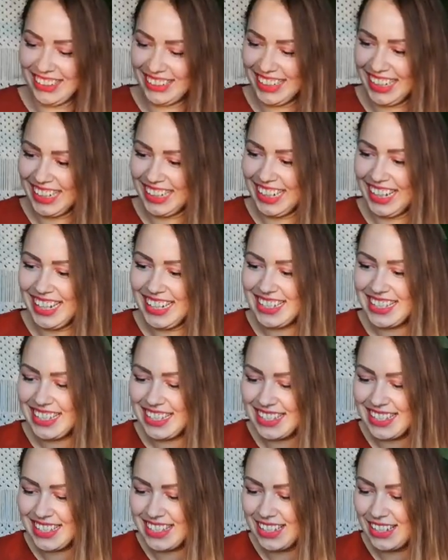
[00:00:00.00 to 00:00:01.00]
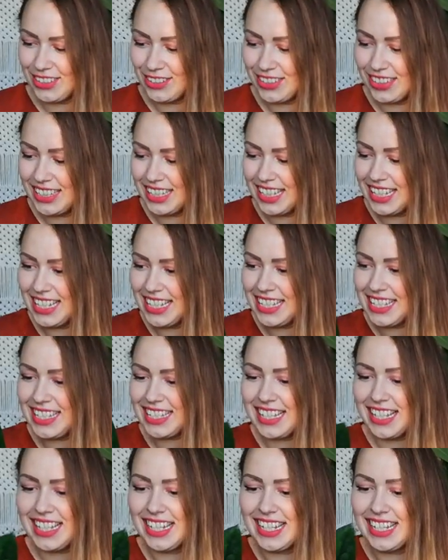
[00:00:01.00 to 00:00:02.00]
Okay, guys, so
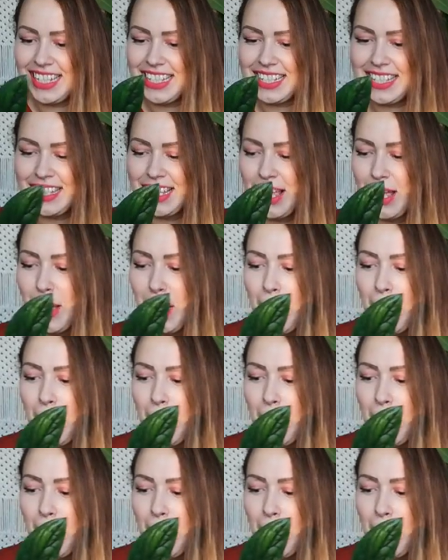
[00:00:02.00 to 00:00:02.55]
this is